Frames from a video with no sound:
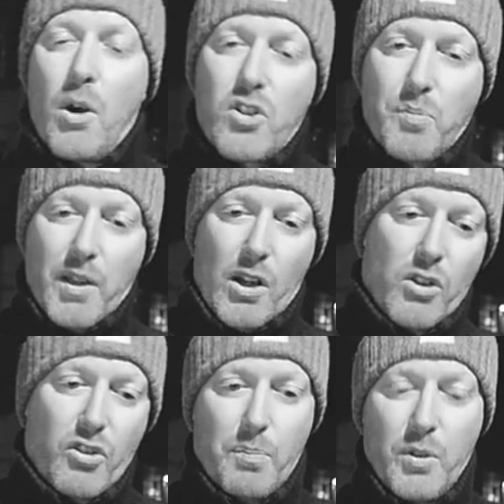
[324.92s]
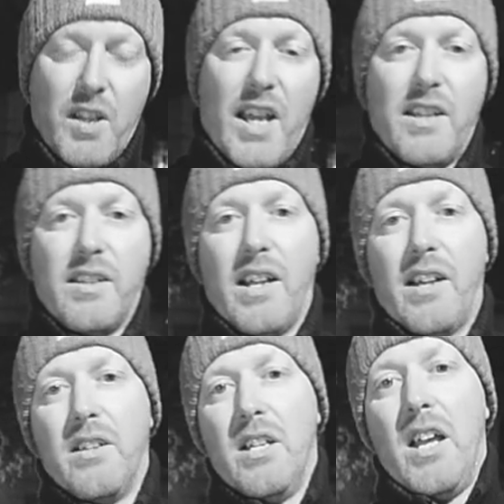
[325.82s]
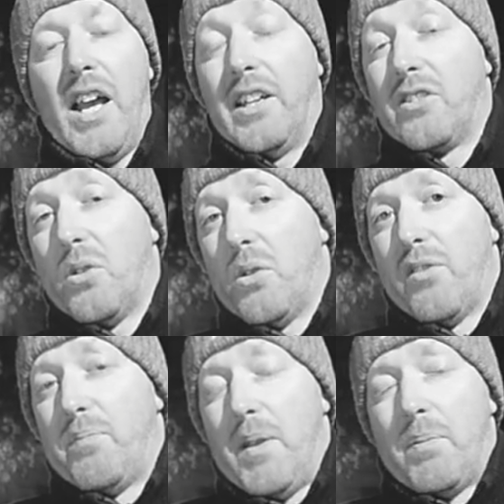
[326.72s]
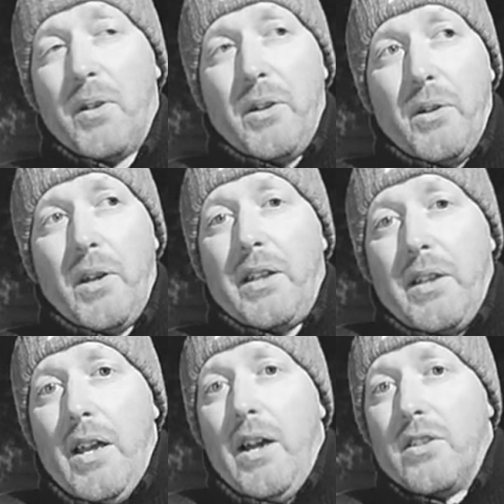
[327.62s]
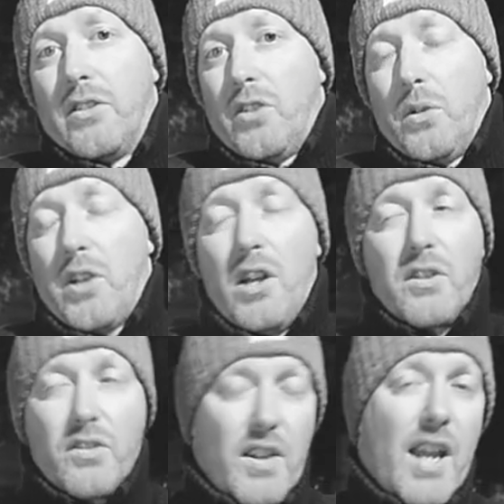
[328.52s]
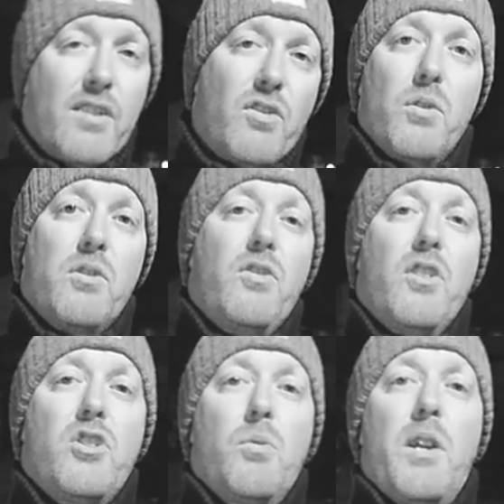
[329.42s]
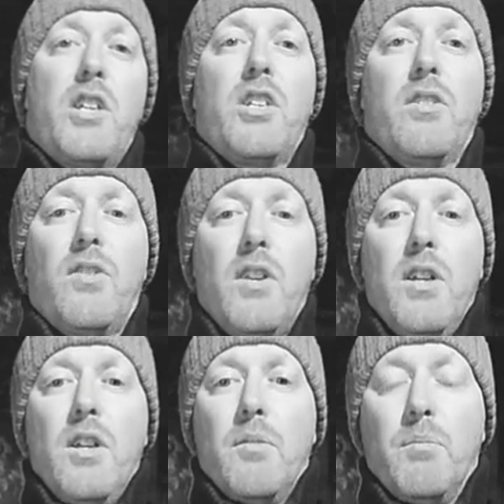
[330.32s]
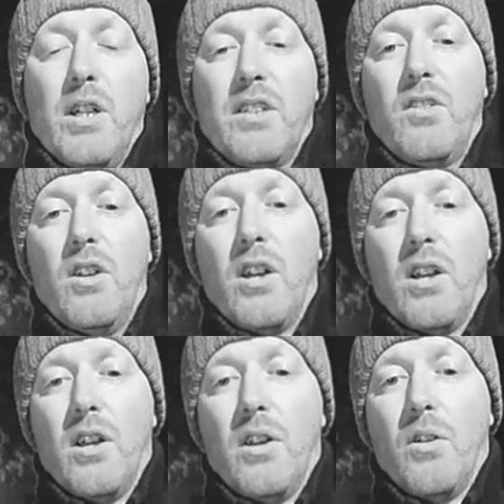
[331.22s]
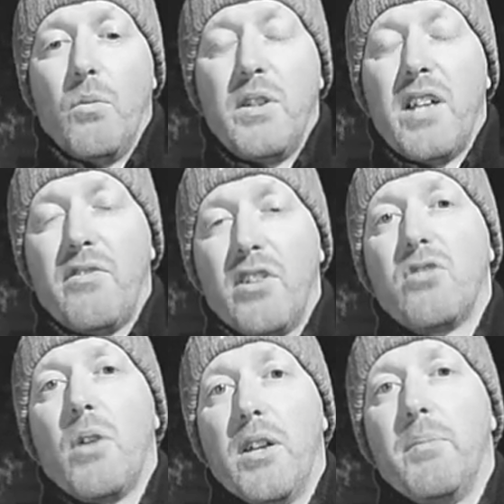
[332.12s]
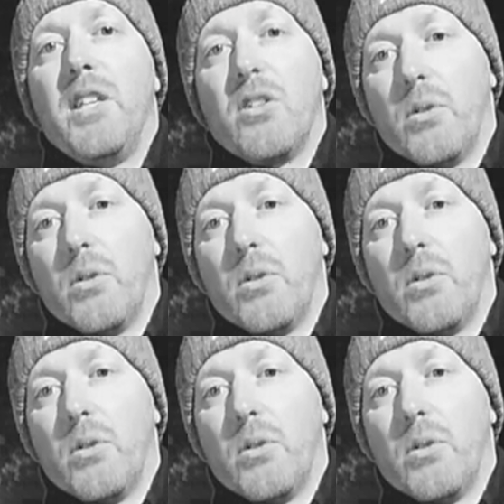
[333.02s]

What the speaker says: much, but I also put that in there. And I don't know if people, you know, like don't understand certain situations, but we definitely try to be a